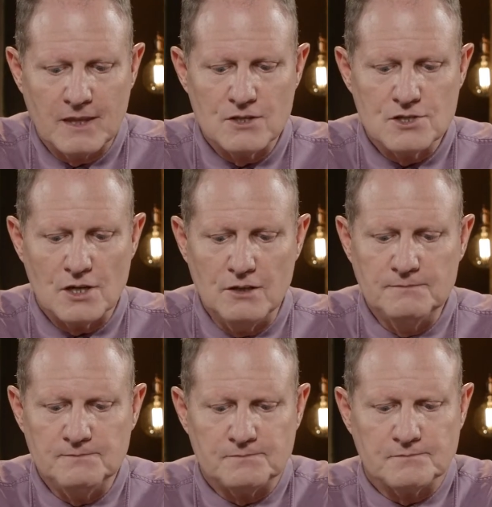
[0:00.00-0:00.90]

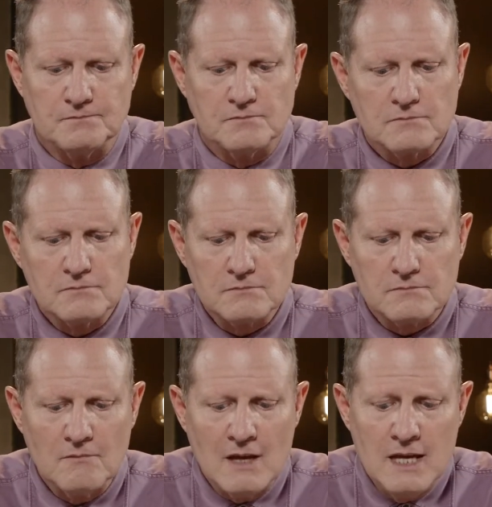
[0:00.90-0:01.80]
So
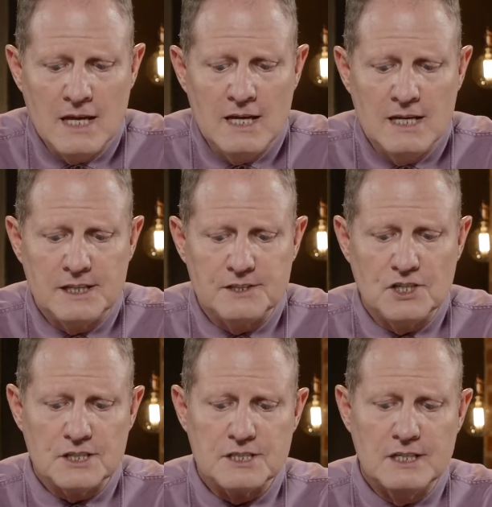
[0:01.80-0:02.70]
it's
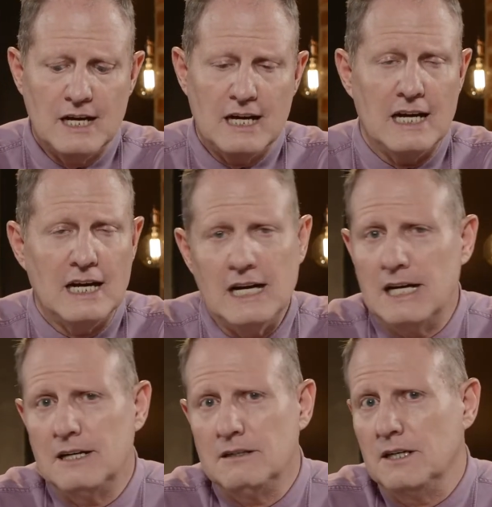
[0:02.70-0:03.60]
just
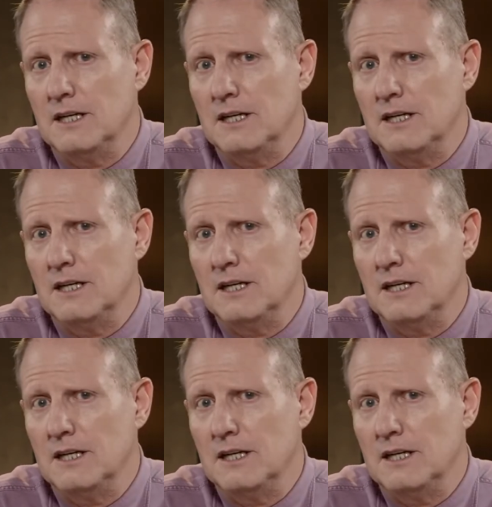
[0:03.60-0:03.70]
a